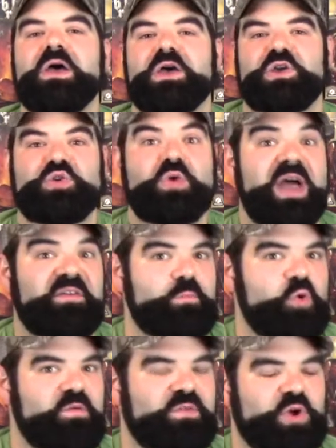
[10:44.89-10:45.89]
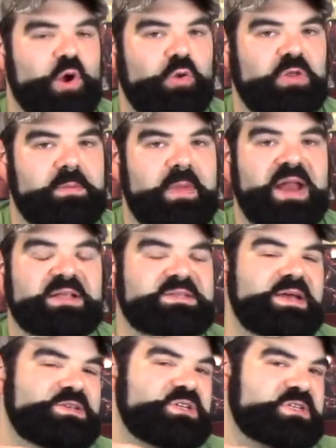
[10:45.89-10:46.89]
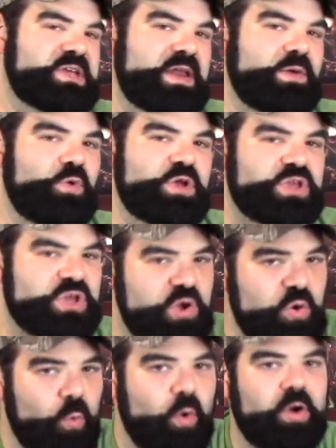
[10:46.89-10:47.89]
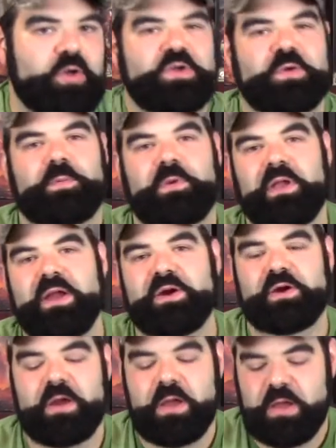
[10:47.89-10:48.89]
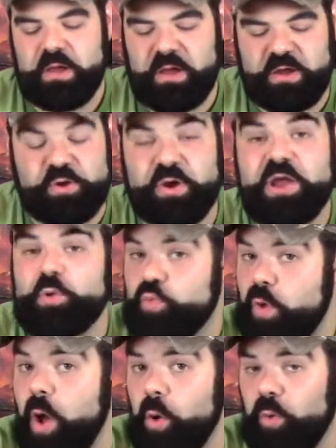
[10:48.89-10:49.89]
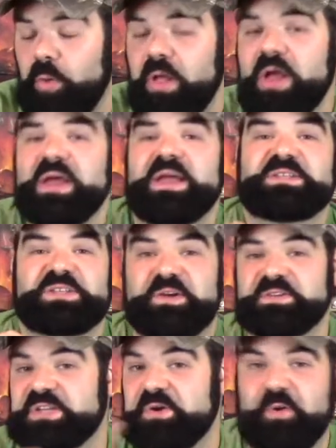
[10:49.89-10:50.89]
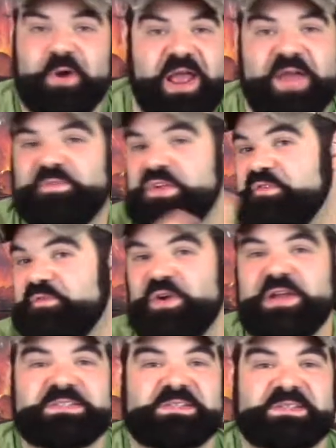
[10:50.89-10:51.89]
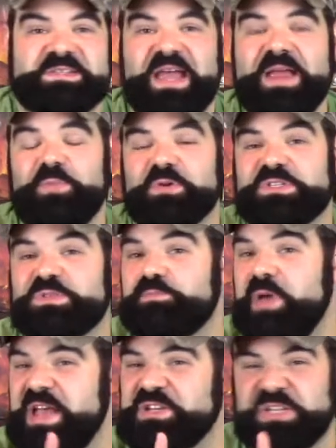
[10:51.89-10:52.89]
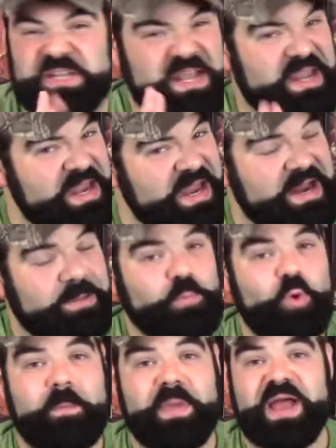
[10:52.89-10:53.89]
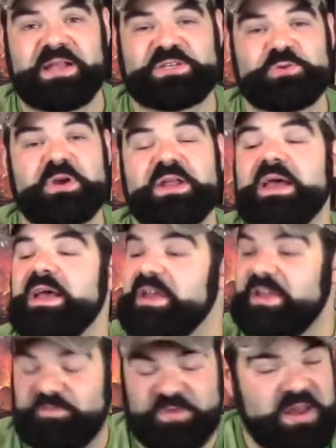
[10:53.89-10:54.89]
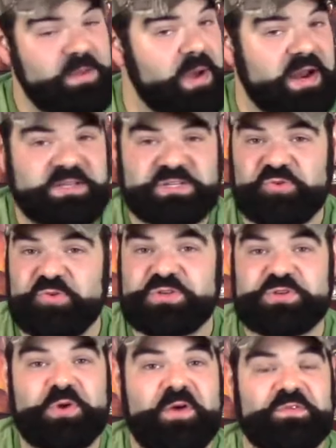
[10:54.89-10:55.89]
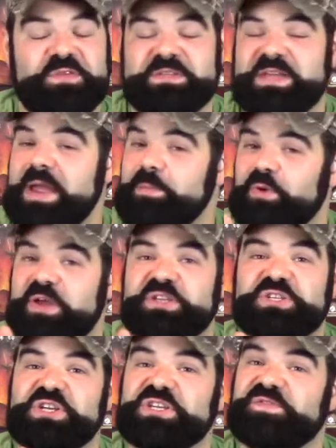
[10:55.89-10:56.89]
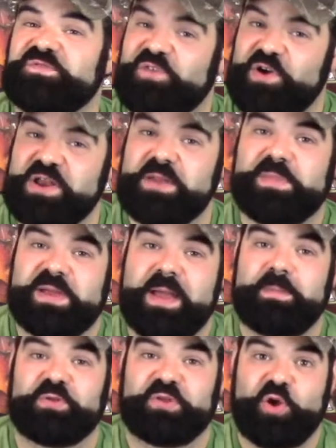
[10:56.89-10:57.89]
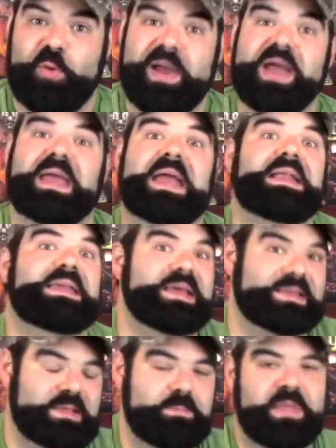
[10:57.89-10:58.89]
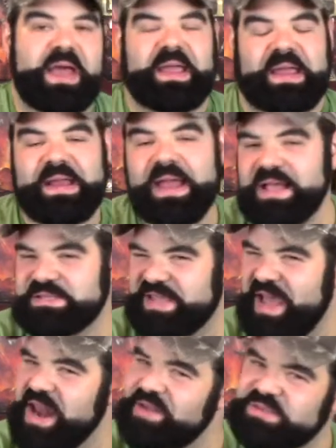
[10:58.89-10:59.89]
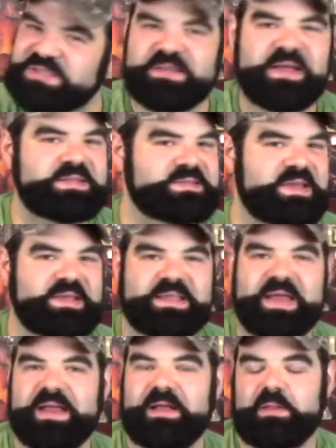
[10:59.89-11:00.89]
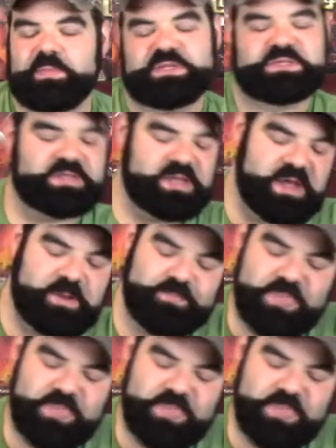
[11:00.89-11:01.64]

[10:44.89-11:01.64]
you have more of a goal in mind. It's not just getting what you want on your player, uh, your hidden role, it's also going after your friends at the table, especially, again, I'm going back to it, if anybody screwed you over the table, it's just fun to be able to go back and get them back. It has kind of a slight take that element to the game.